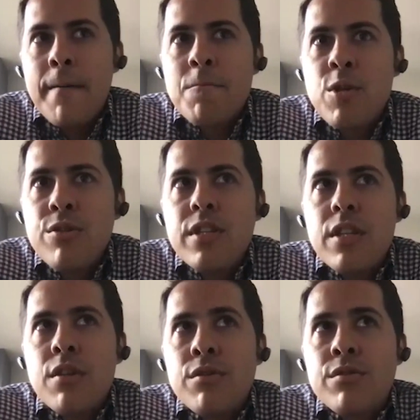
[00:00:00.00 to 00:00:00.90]
using
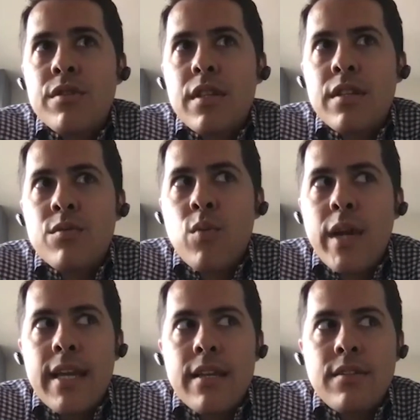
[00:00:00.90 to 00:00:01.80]
those as
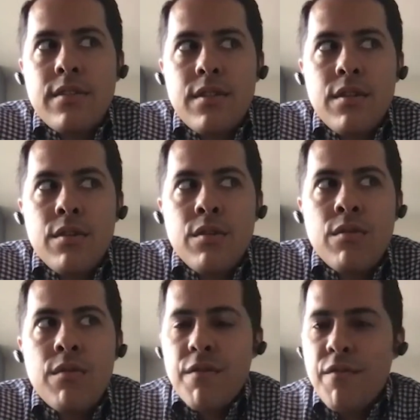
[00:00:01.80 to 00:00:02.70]
ways
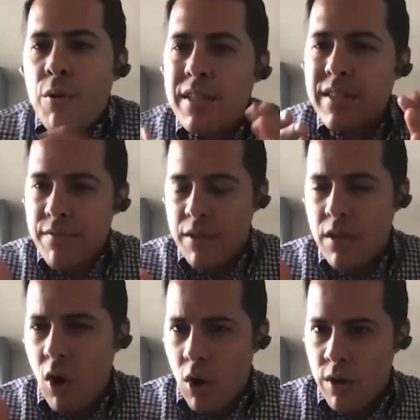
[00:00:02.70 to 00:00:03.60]
to focus even
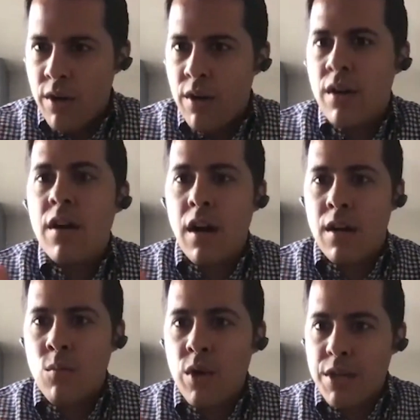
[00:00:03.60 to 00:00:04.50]
harder
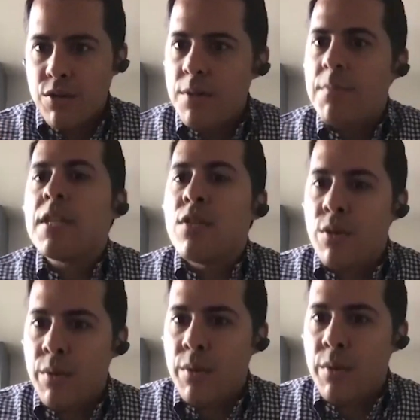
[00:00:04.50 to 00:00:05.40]
on what you should be
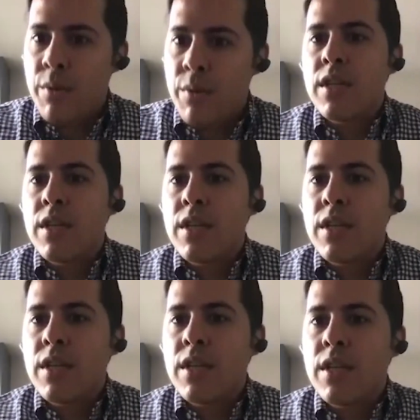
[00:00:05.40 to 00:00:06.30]
doing and really
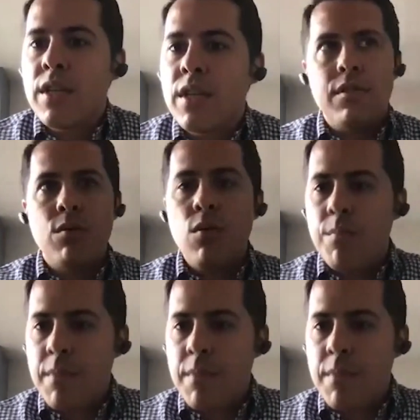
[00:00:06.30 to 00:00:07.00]
allowing yourself to